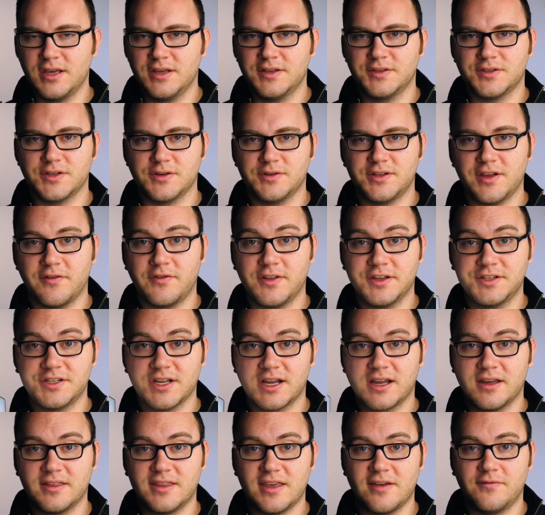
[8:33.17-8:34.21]
So definitely
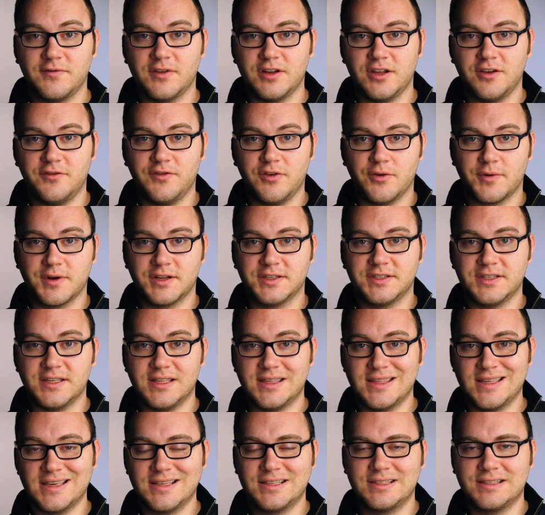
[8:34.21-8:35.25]
check out that video if you want to see
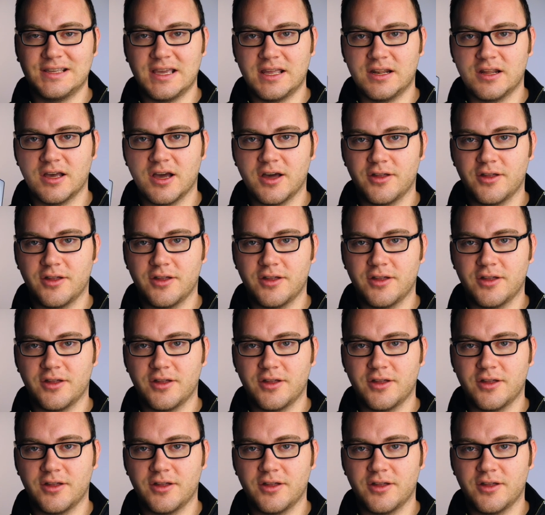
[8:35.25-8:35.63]
this and